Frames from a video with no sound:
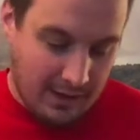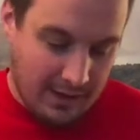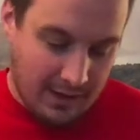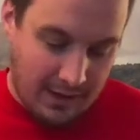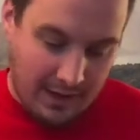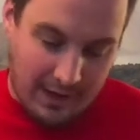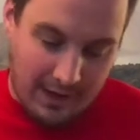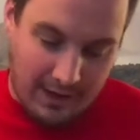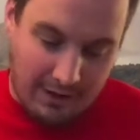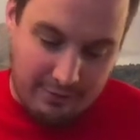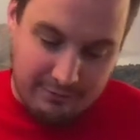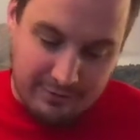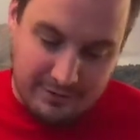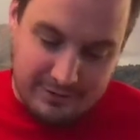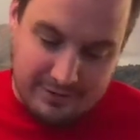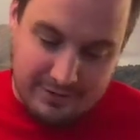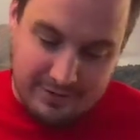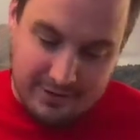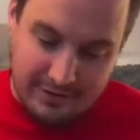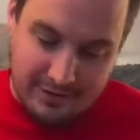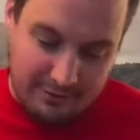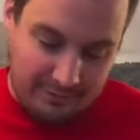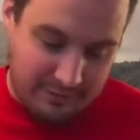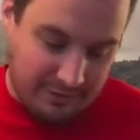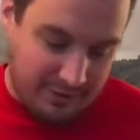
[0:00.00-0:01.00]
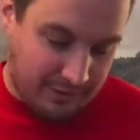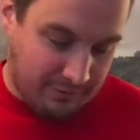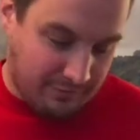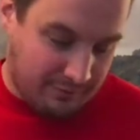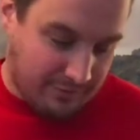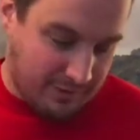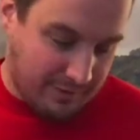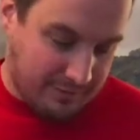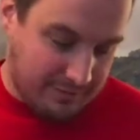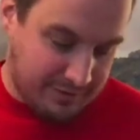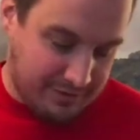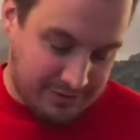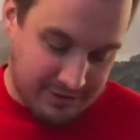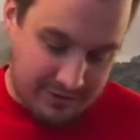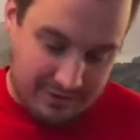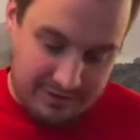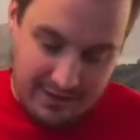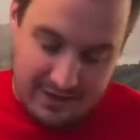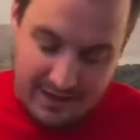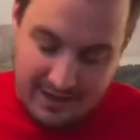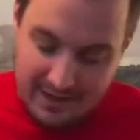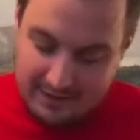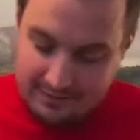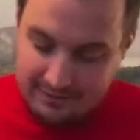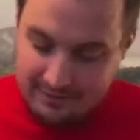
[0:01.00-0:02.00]
I would say the McRib is a
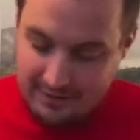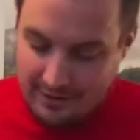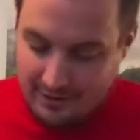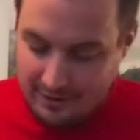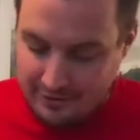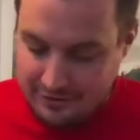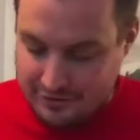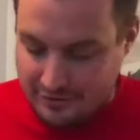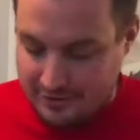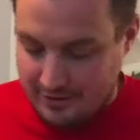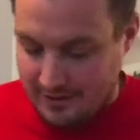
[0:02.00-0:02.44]
tad larger.